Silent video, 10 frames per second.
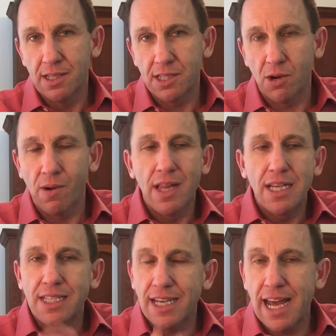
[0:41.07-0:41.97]
So
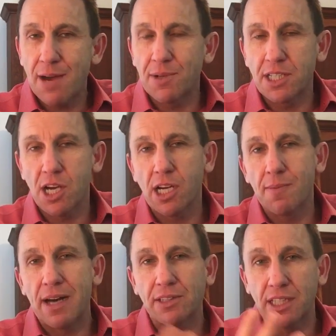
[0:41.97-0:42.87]
today I want to talk
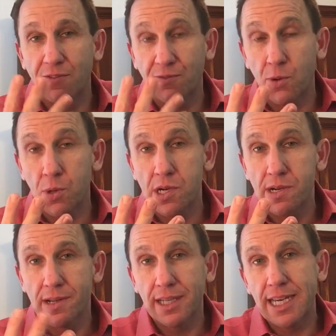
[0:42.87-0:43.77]
about the
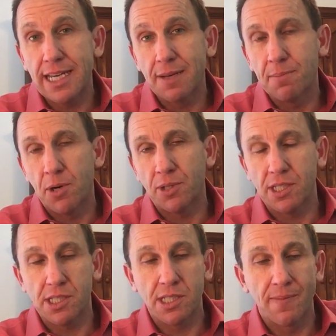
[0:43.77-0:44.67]
4 key
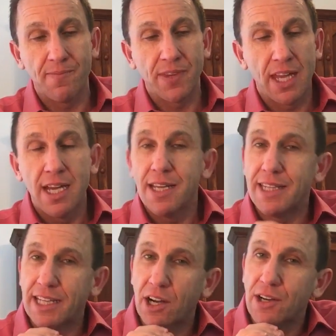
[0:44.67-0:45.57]
components
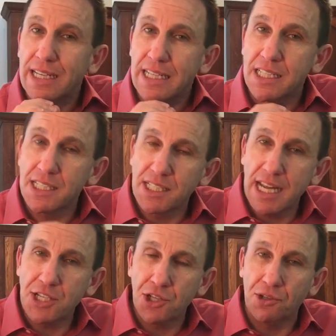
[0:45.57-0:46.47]
that are
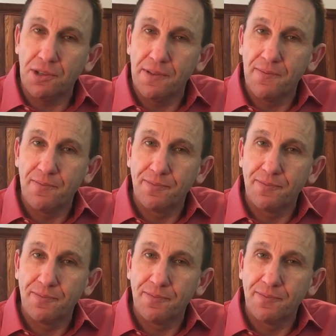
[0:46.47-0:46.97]
essential